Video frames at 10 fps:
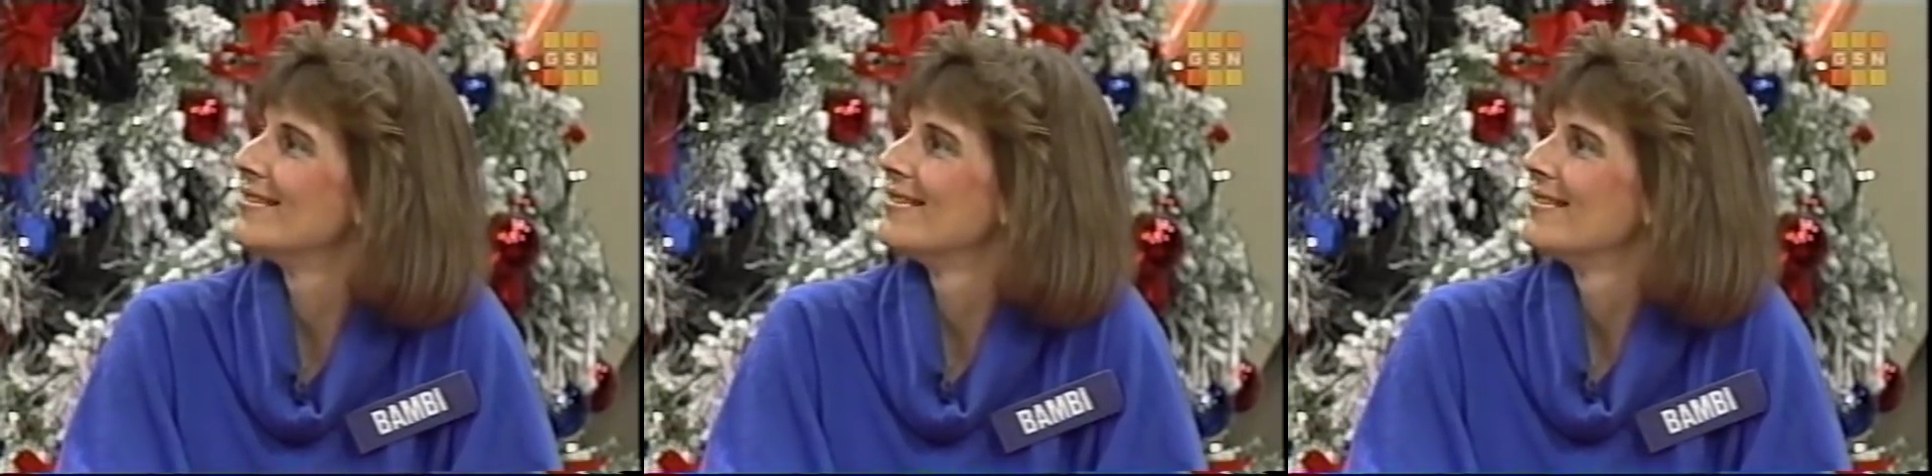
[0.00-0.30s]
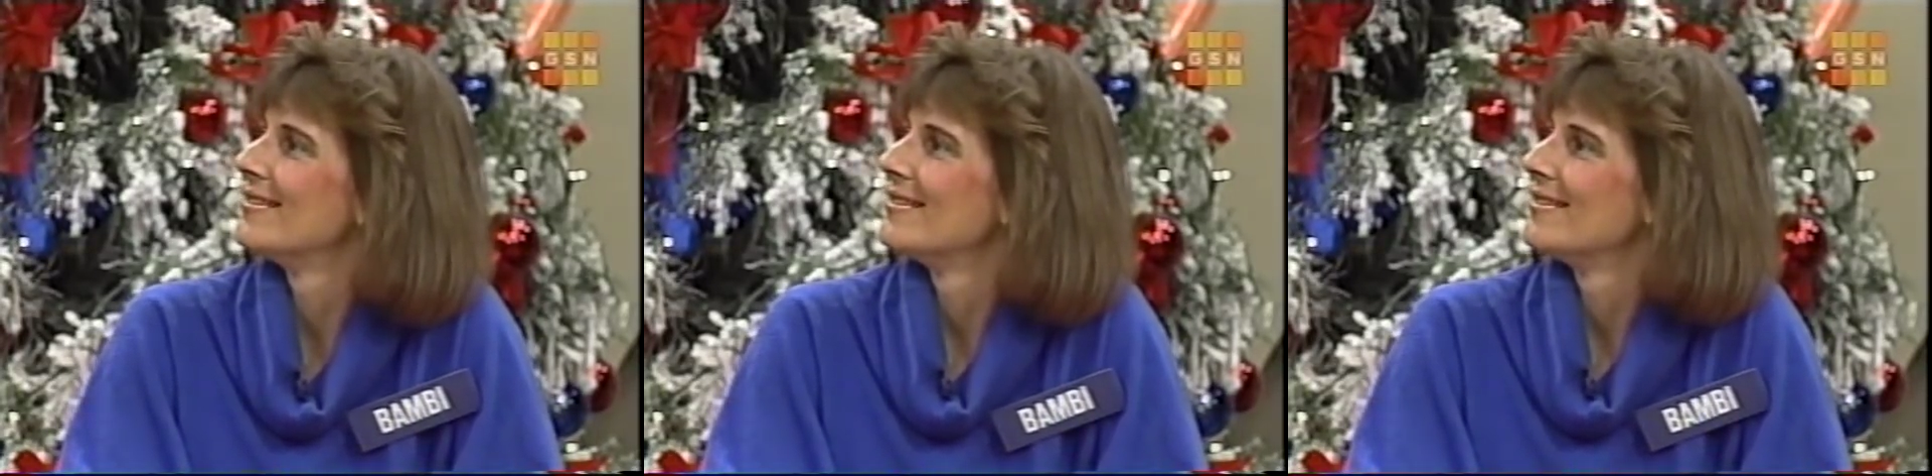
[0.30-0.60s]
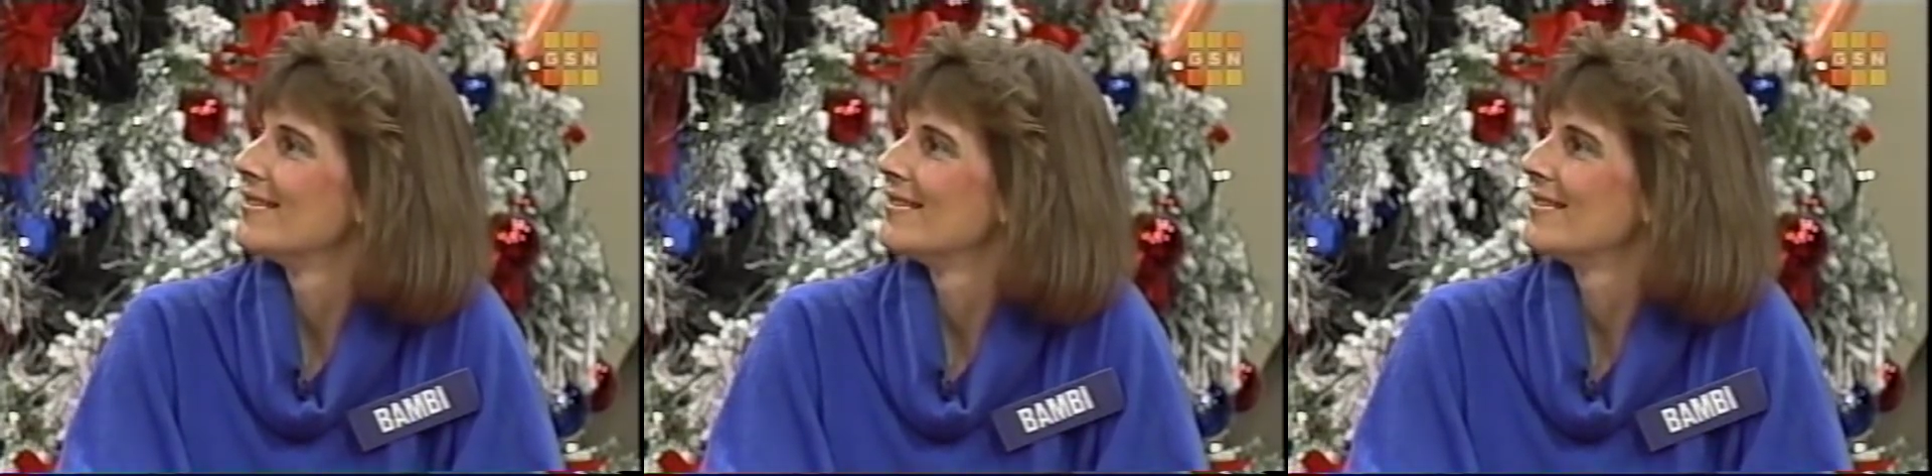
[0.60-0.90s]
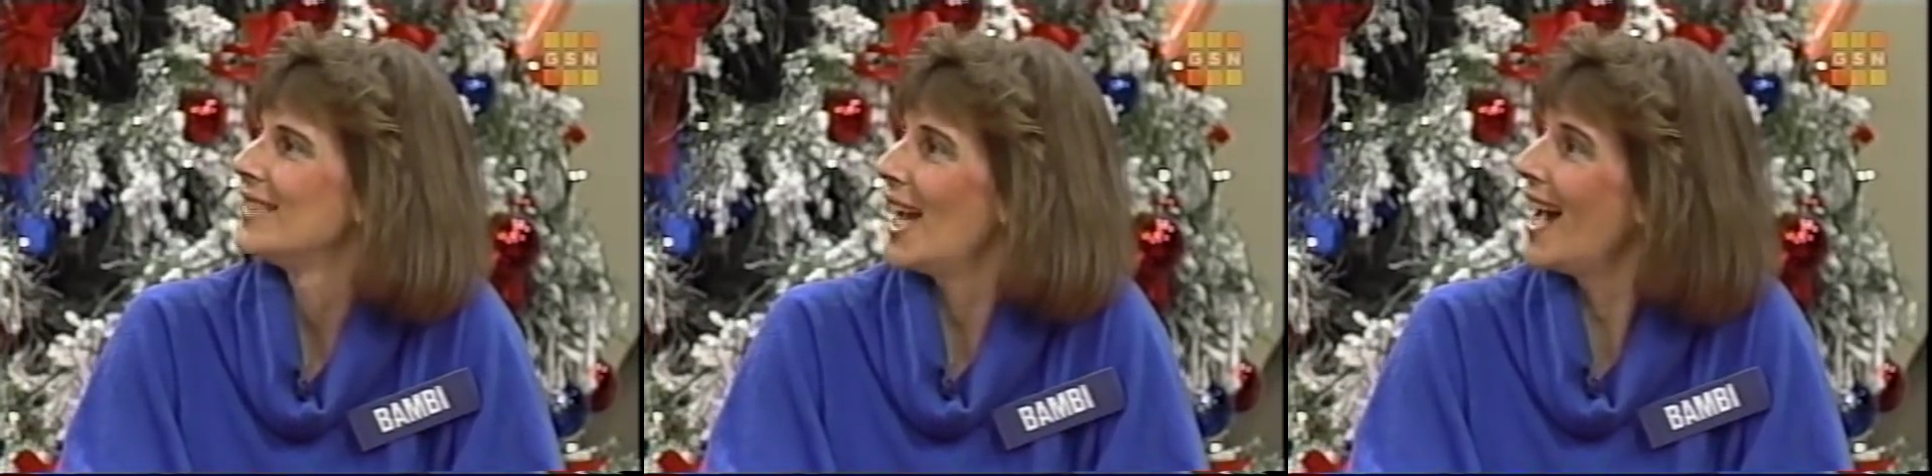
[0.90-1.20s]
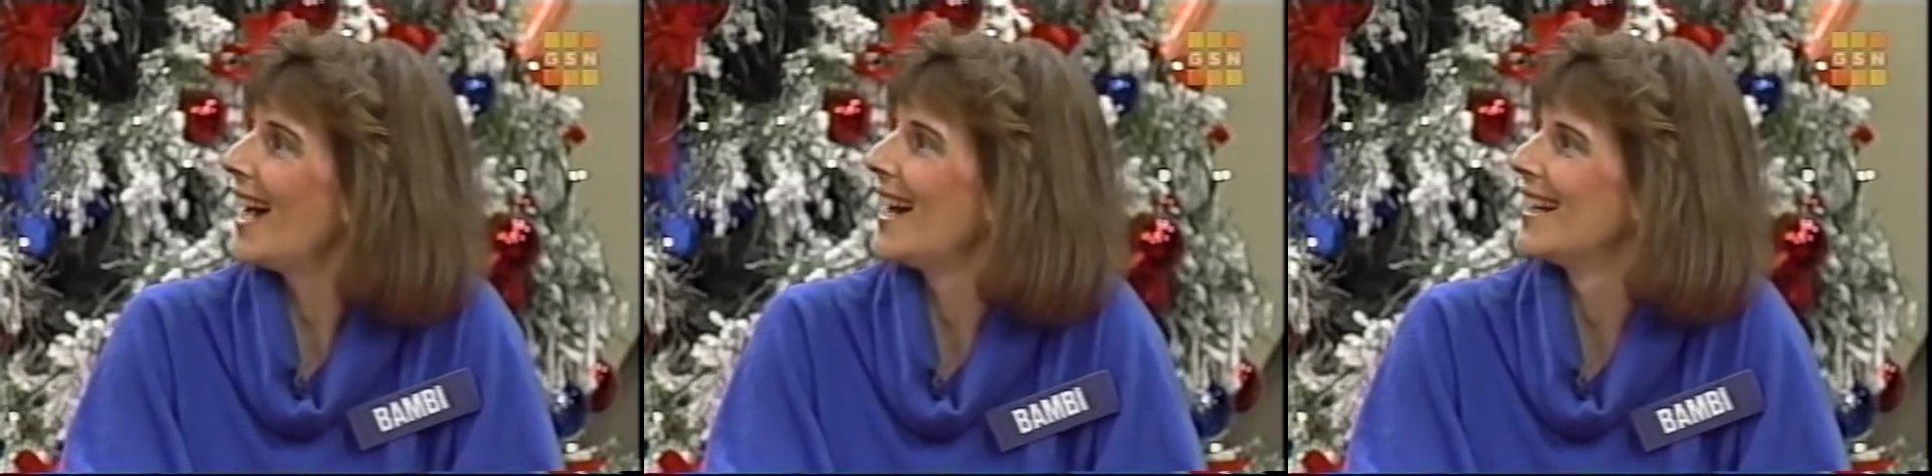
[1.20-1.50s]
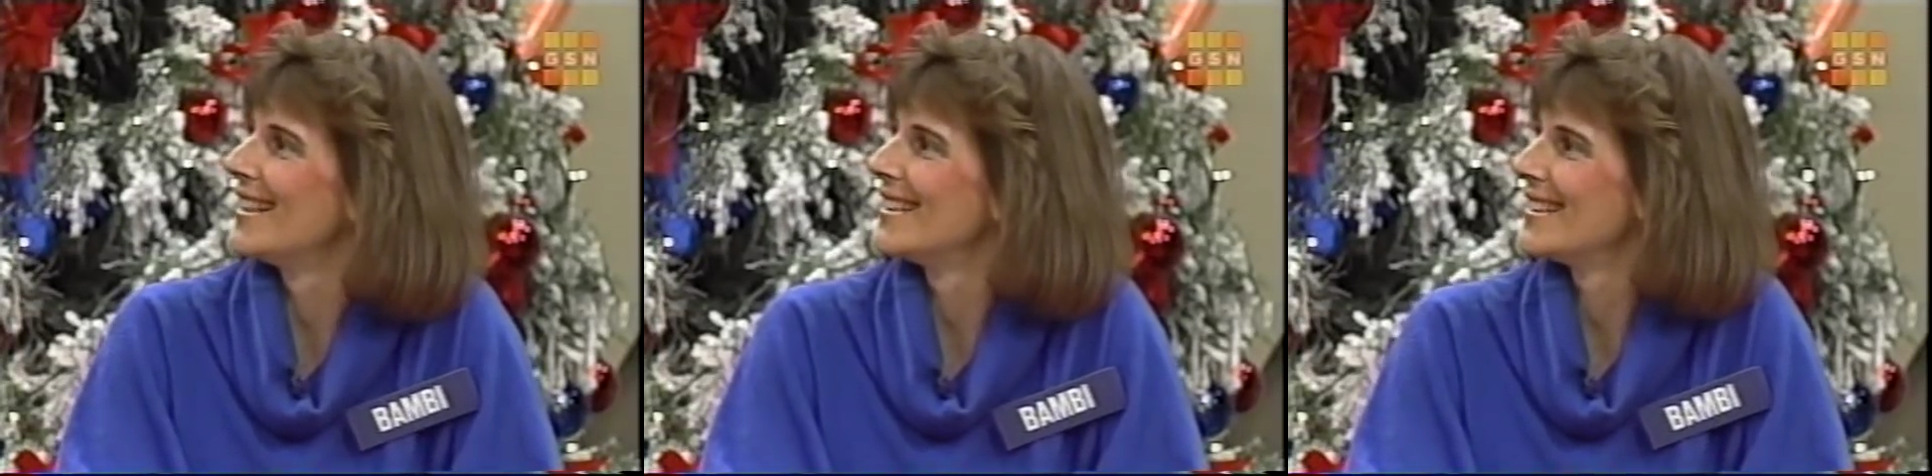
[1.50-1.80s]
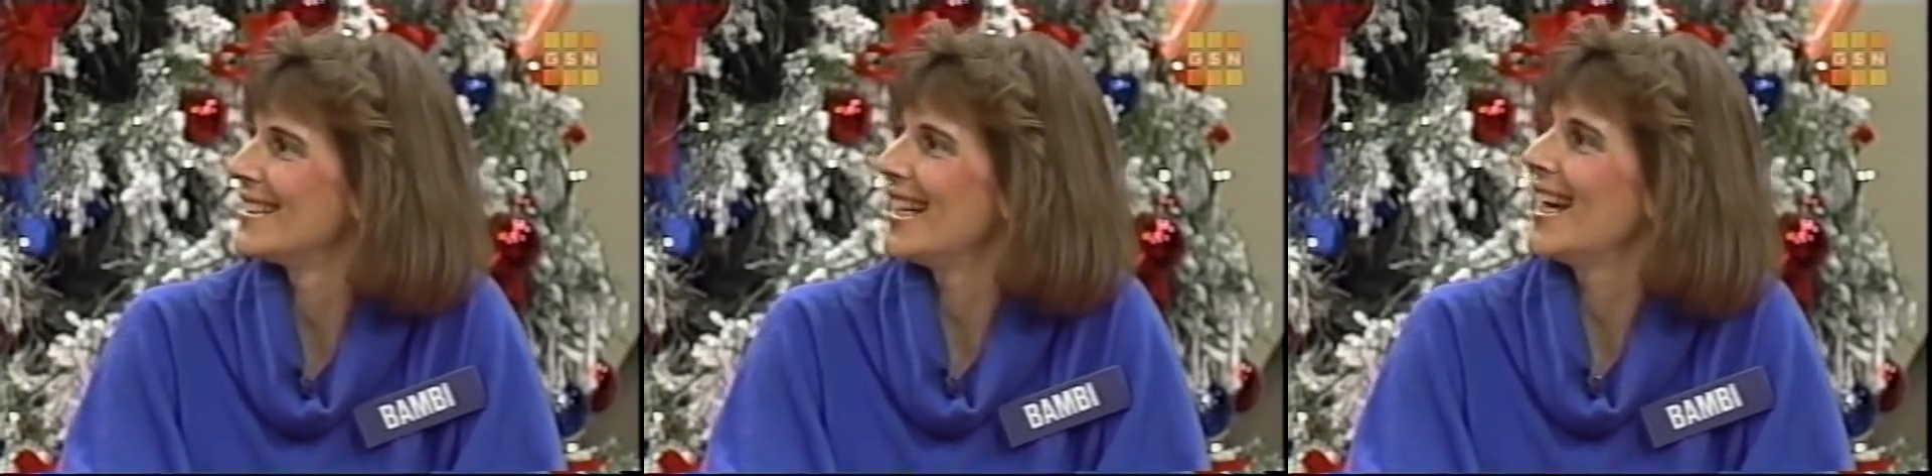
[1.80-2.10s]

So that's the name. Yeah. Is AJ.